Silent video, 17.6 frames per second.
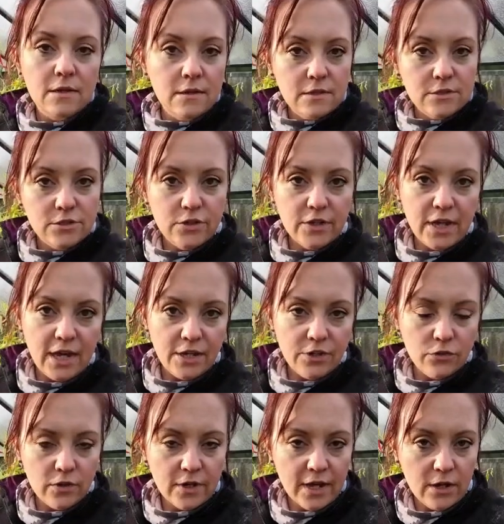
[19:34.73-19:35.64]
So yeah,
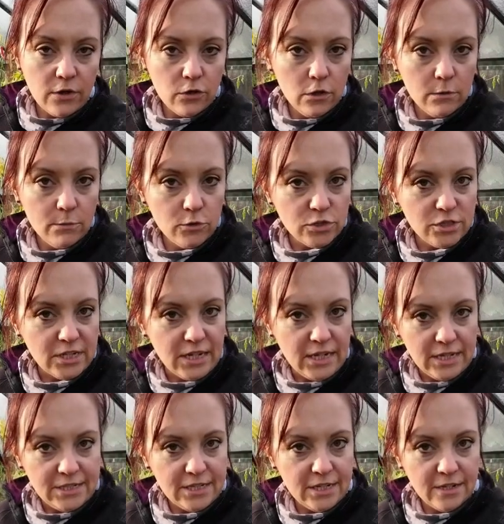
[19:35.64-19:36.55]
it don't get a whole much
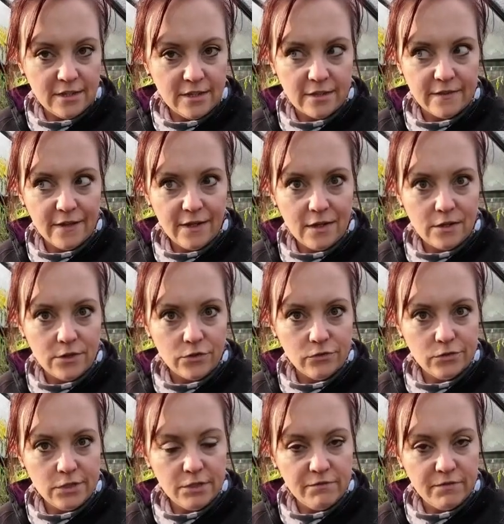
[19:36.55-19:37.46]
easier than that,
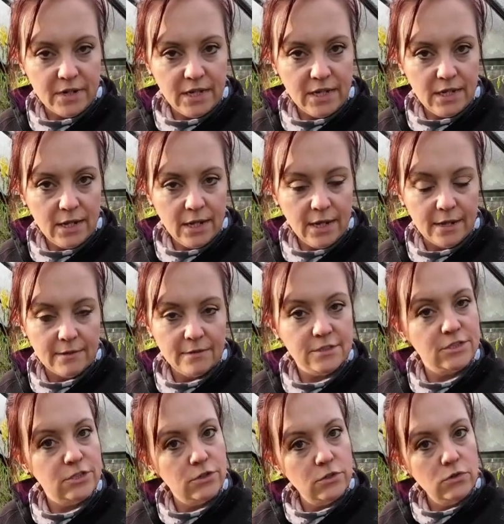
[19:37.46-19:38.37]
does it really?
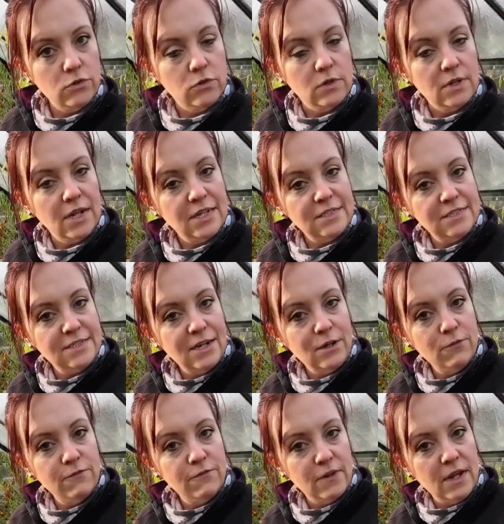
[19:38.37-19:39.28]
So let's
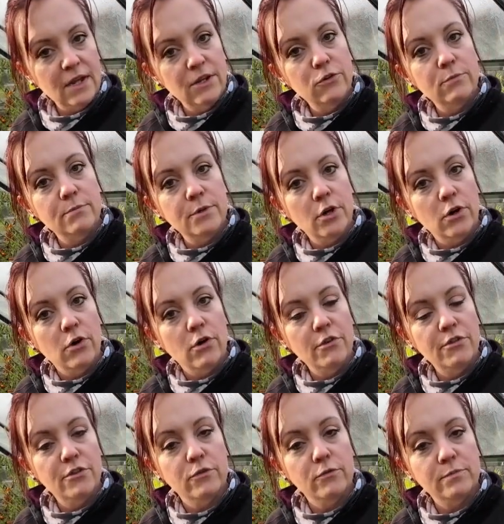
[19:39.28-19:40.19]
now fly up
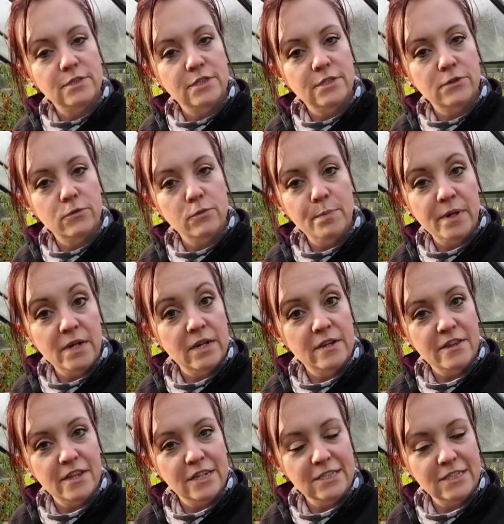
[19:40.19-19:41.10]
north, up to
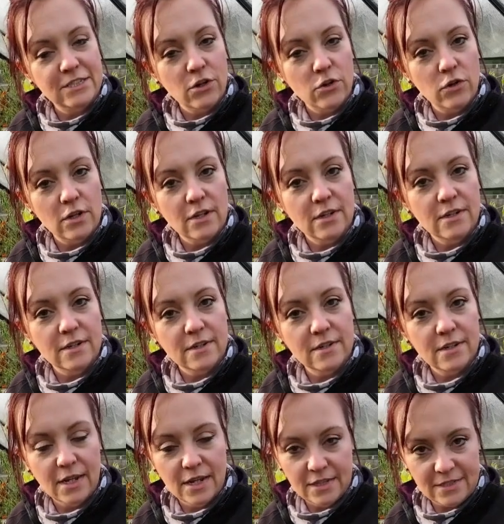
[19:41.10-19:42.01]
Perth in Scotland,
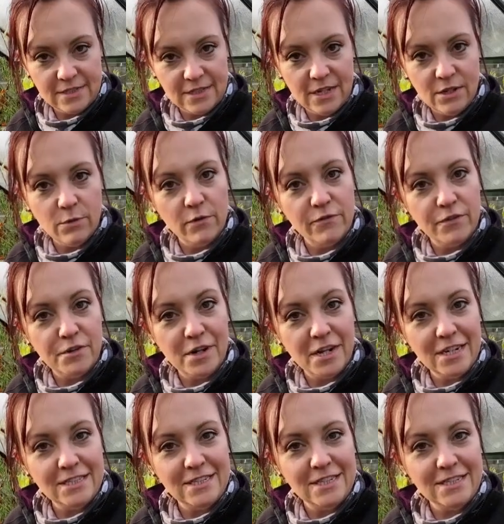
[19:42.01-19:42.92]
and let's see what
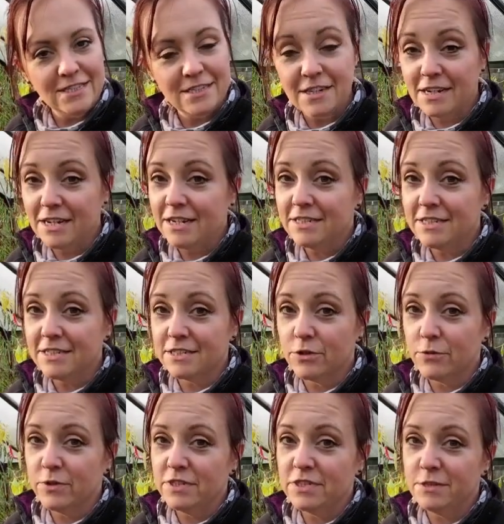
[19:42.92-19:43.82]
varieties Denise is
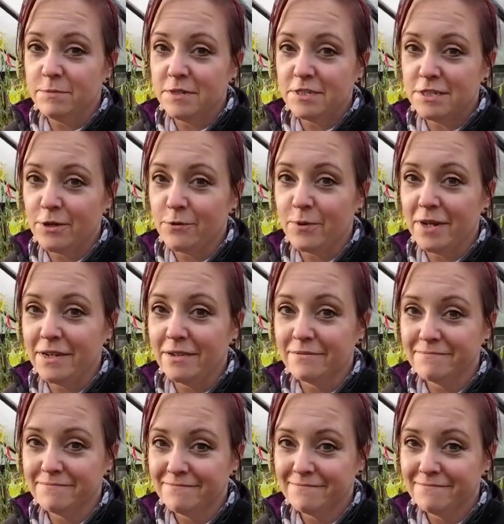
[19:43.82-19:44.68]
going to be sowing.